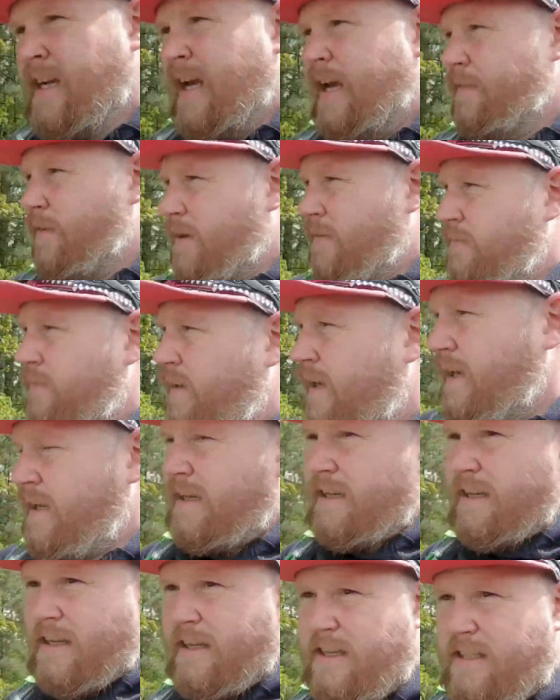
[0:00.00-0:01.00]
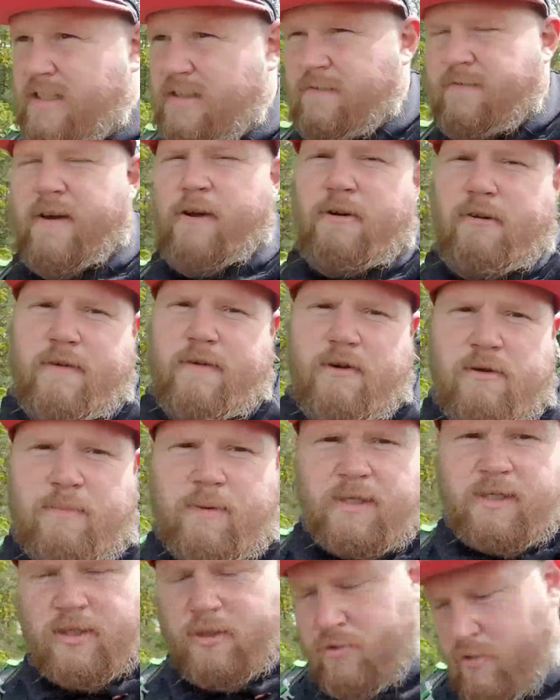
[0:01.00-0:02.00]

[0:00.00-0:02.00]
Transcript: if I can find, this is a very, very busy